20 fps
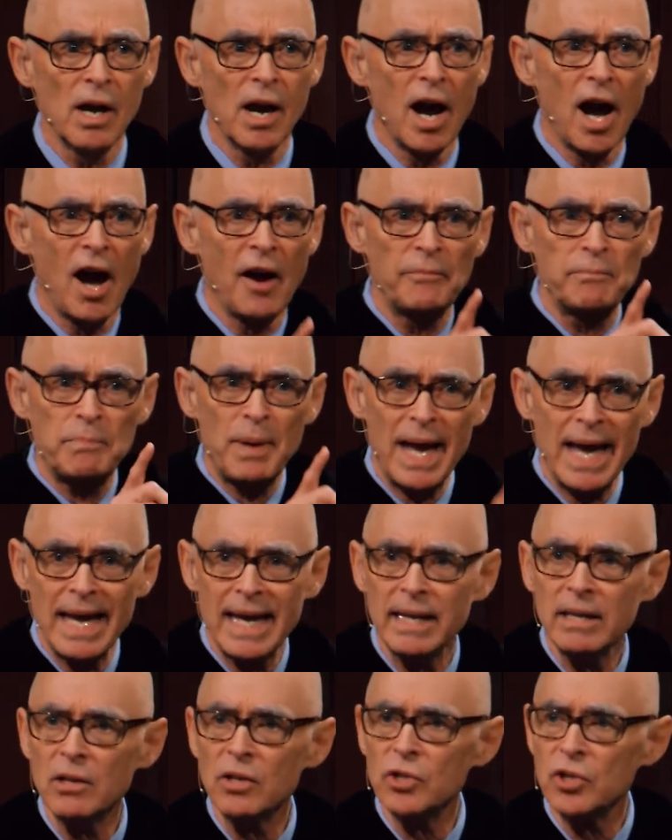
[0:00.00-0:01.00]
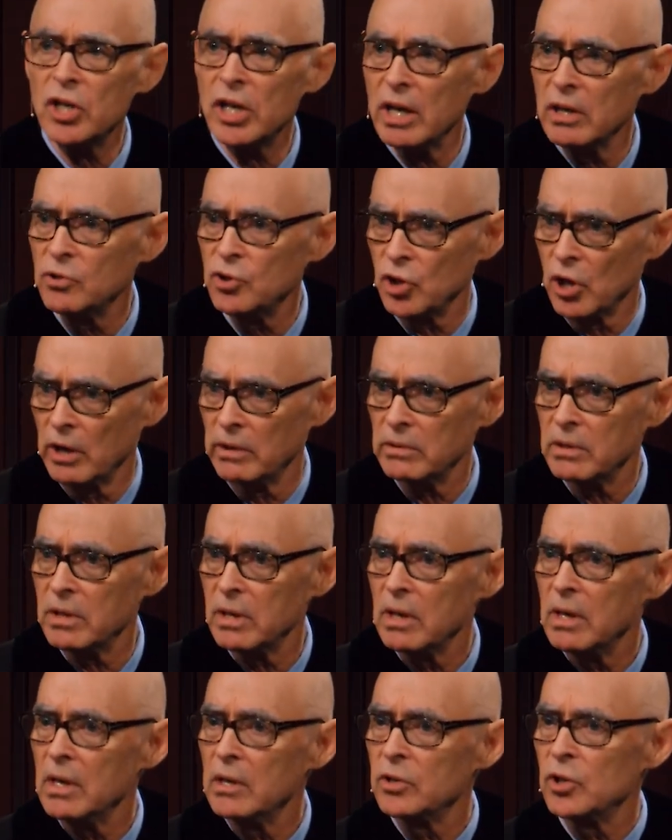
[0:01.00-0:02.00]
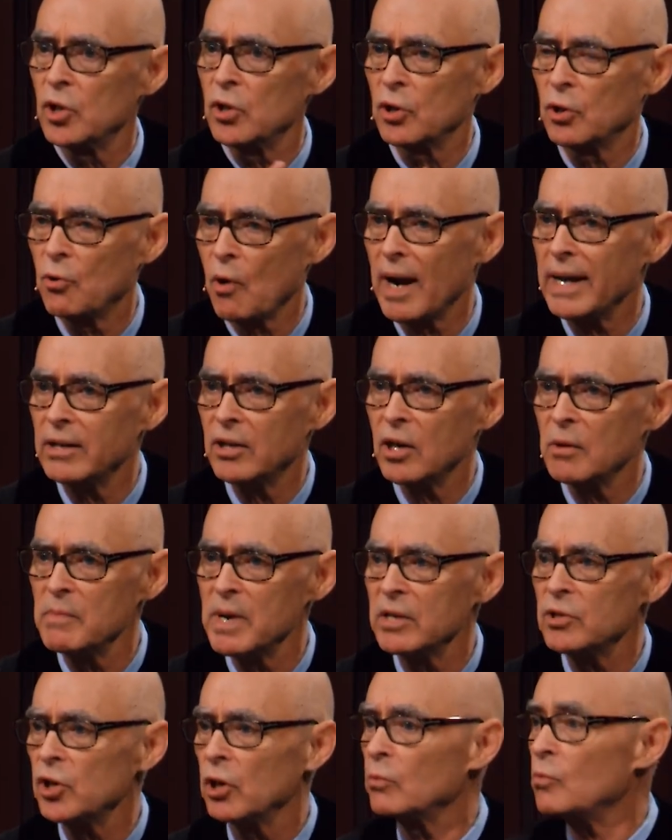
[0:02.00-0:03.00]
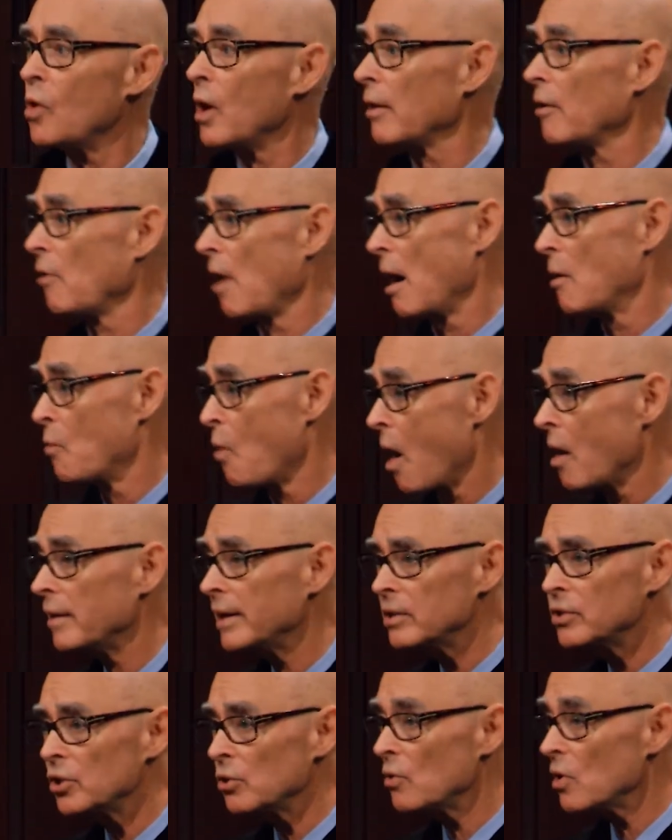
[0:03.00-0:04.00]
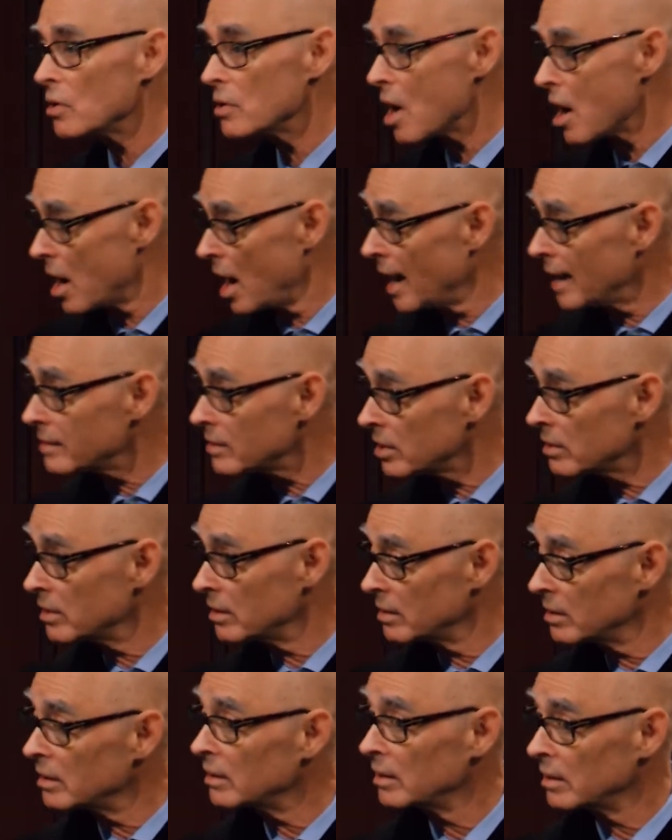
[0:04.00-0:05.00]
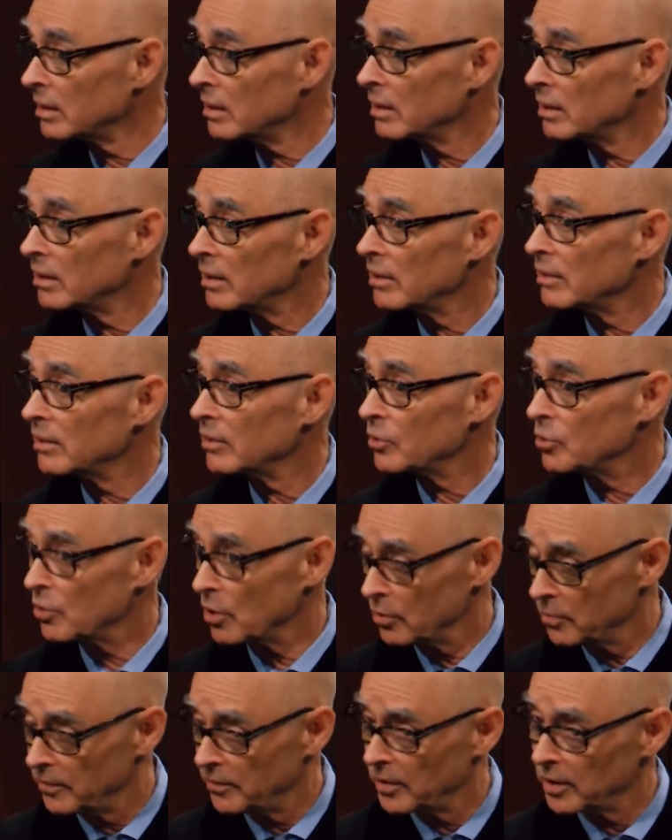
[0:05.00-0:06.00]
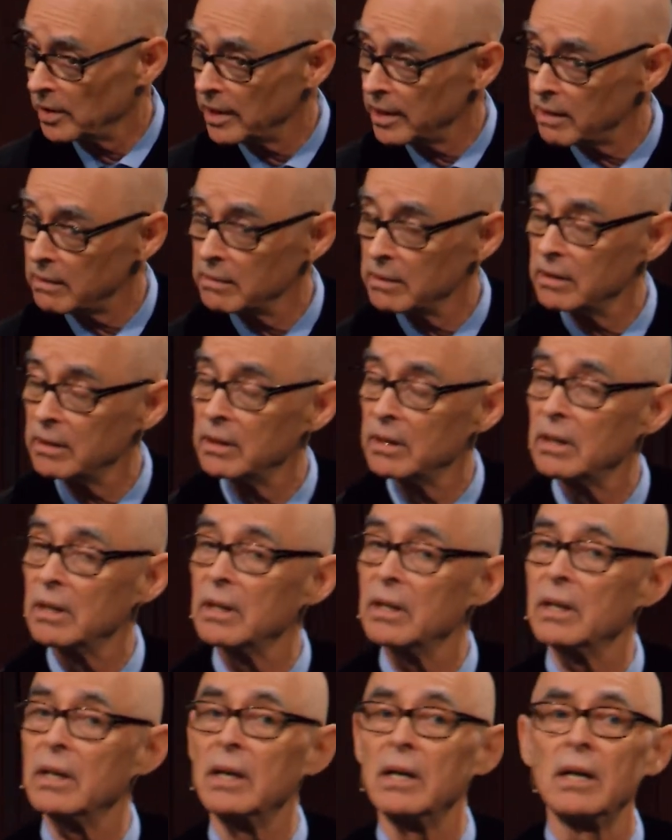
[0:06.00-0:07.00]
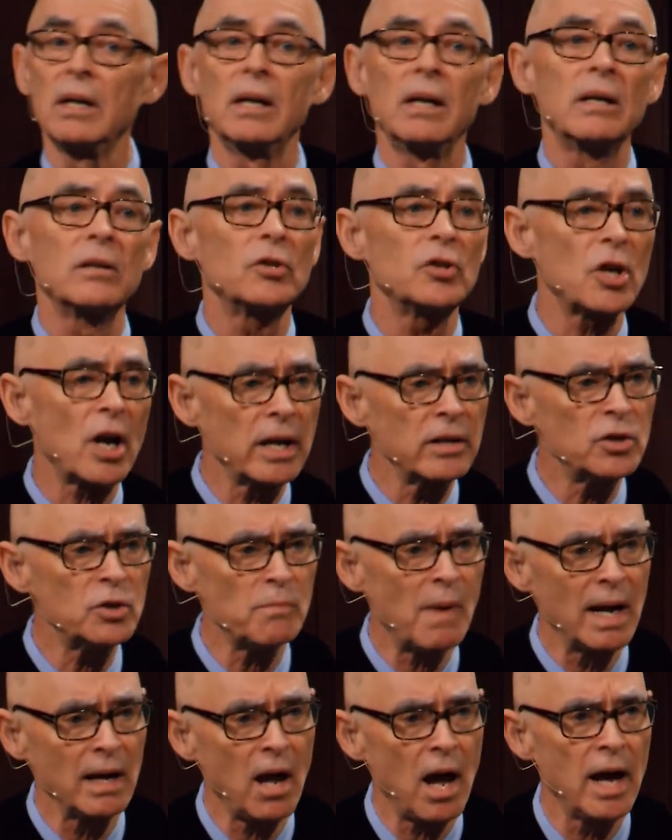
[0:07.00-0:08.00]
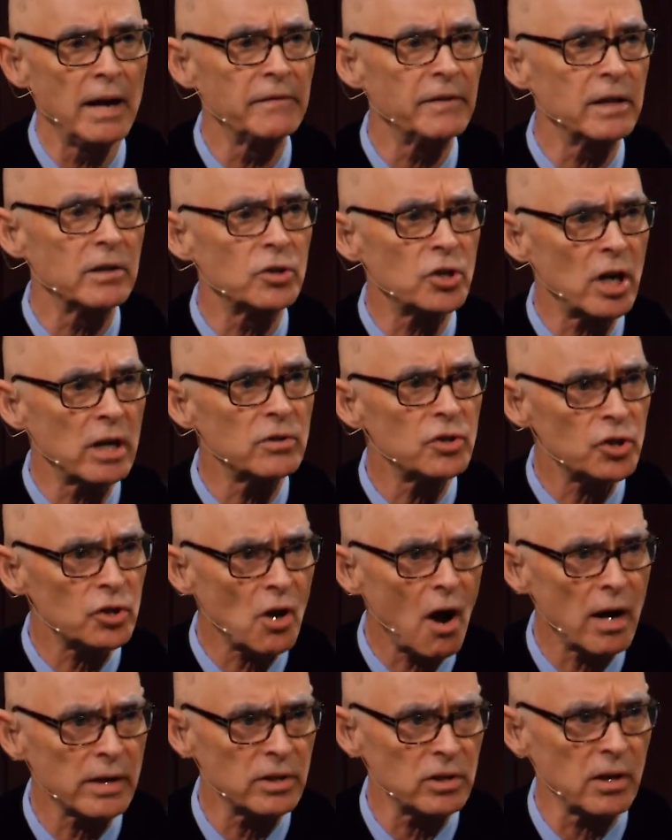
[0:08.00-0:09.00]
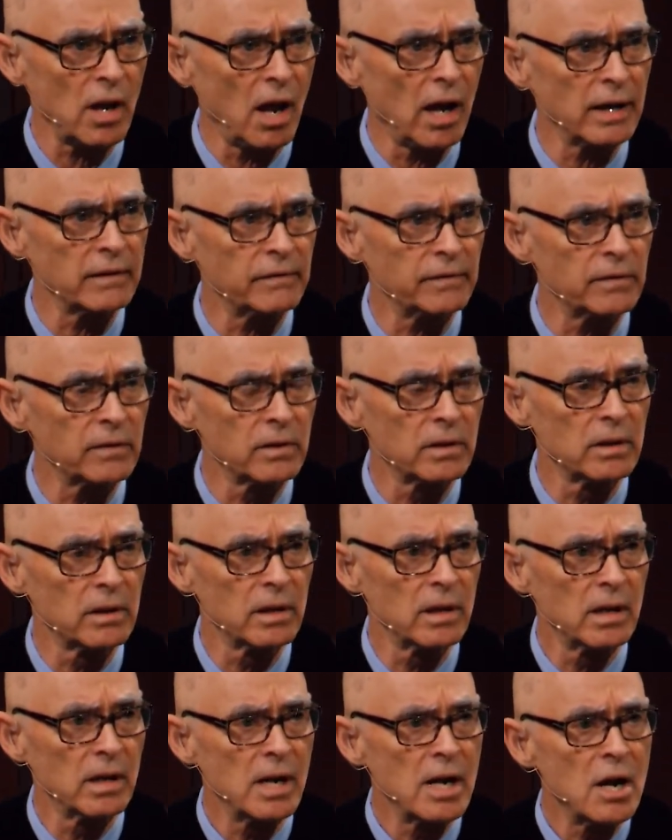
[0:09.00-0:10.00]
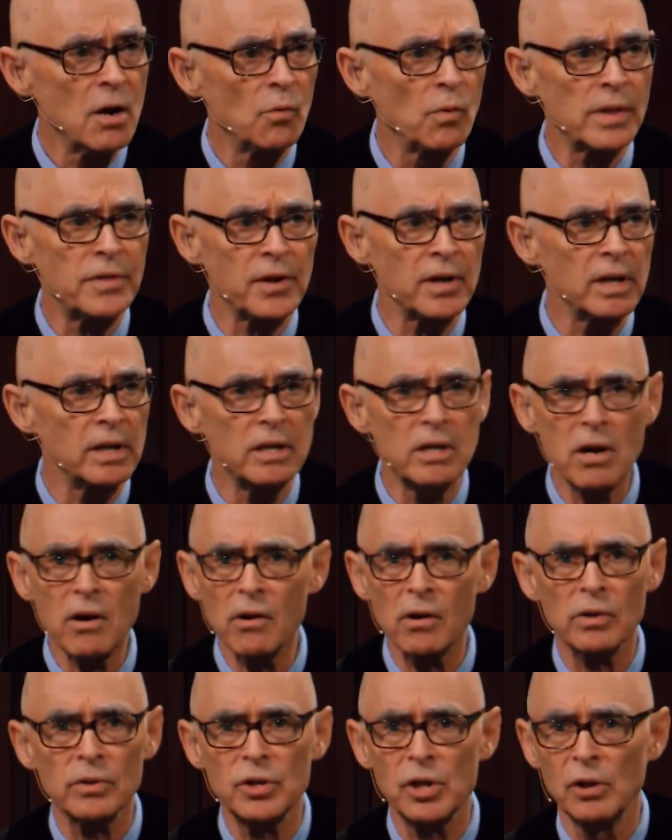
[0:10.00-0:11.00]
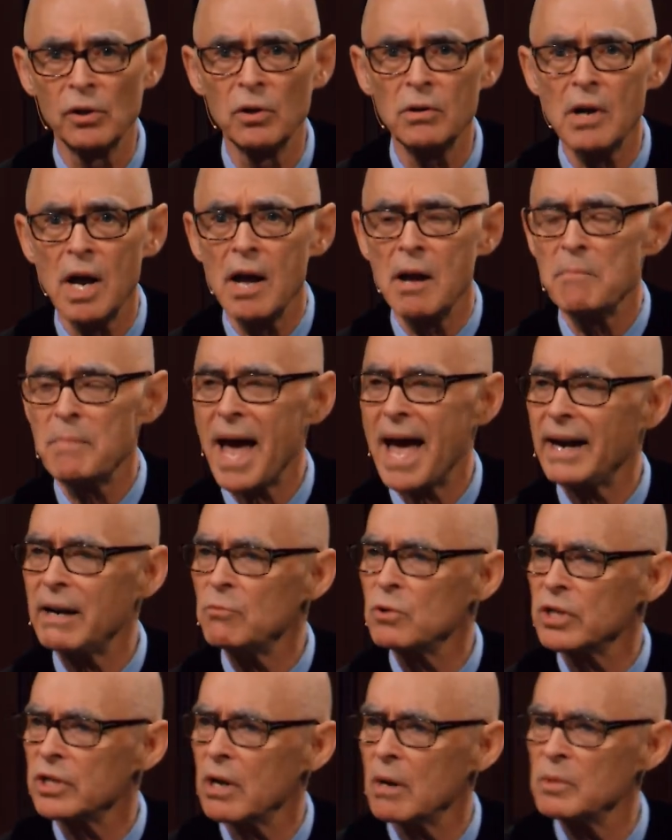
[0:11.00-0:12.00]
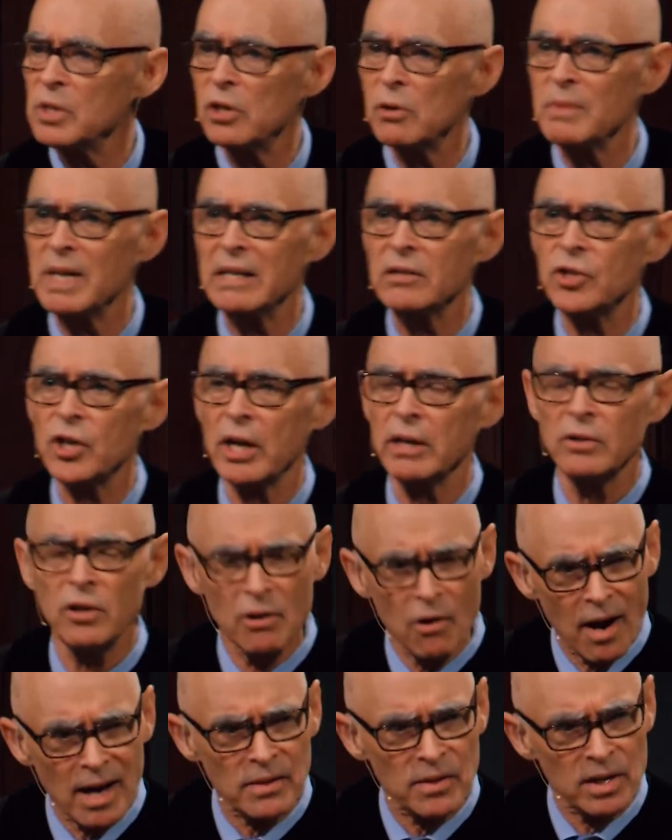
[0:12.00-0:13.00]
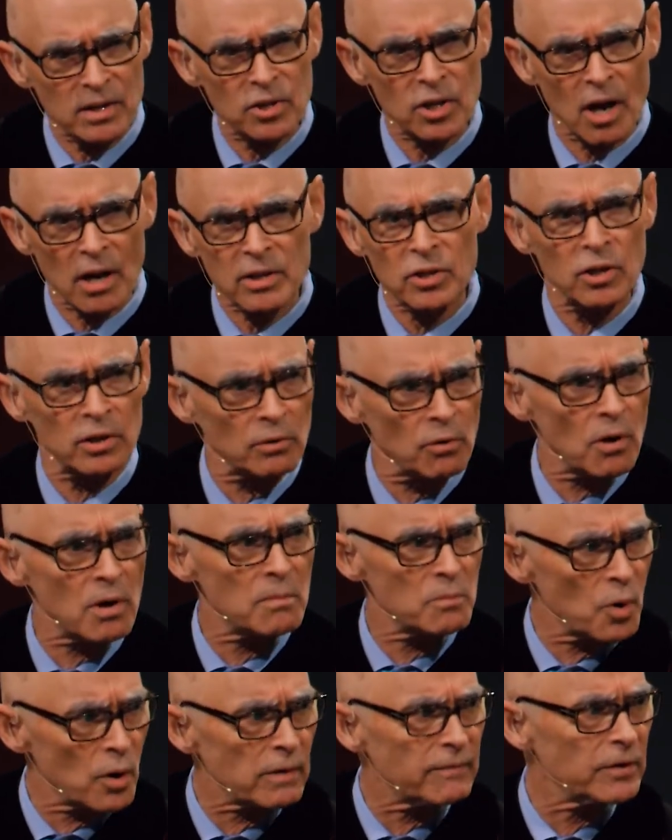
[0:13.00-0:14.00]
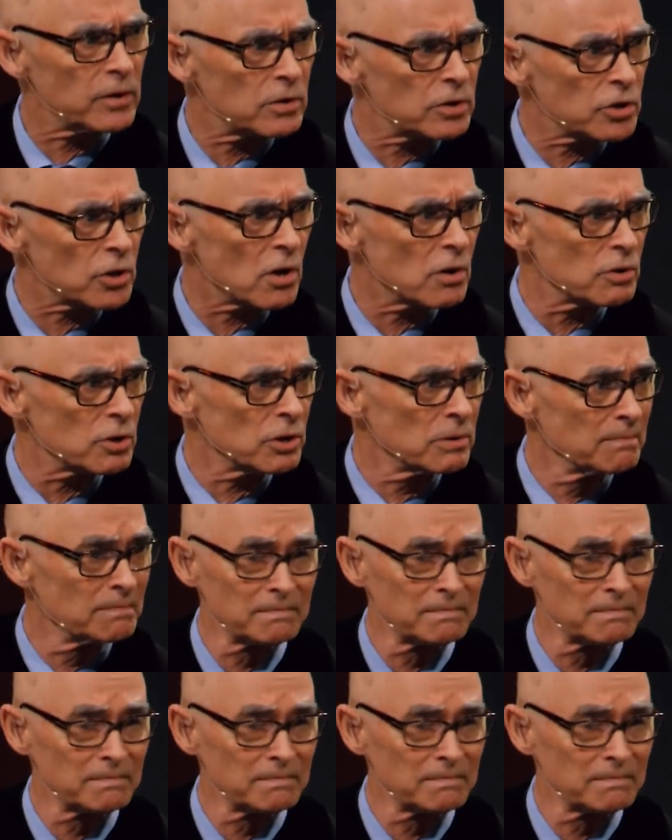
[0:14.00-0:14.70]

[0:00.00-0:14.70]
of paying attention to the Great Commission, whether I wanted to or not, truthfully, changed my life, and it changed Scott's life. Within a year or two, Patty was coming to me and saying, You know, I think Scott's going to grow up and work for the church.